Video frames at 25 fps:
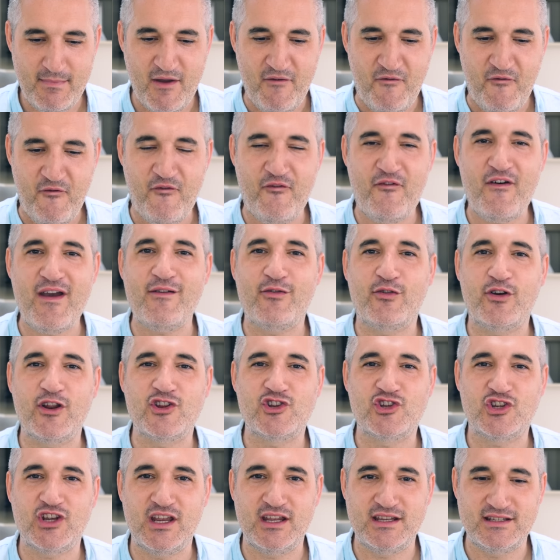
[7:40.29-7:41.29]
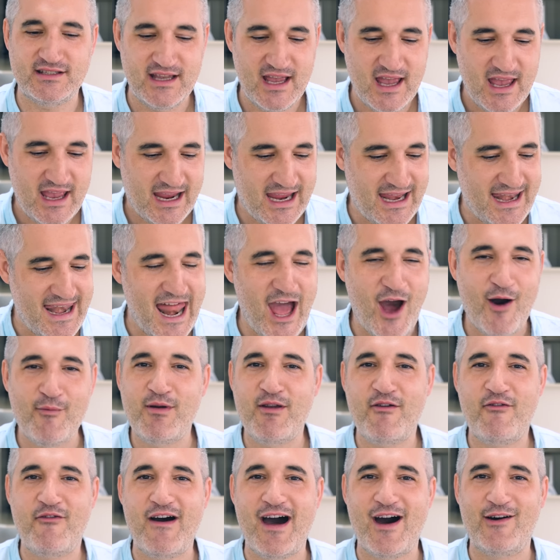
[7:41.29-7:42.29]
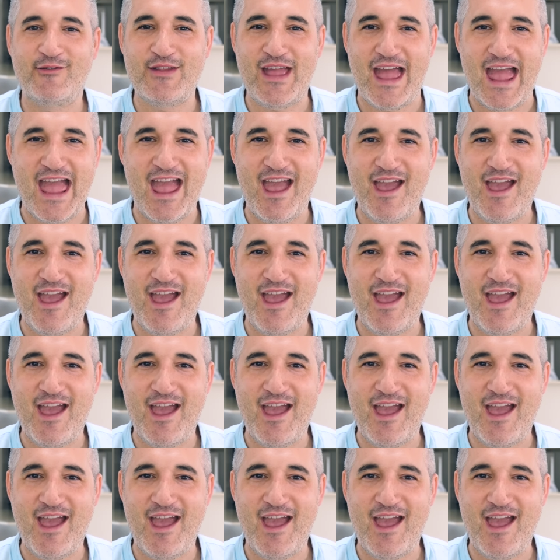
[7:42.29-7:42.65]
My favorite cheese can now be found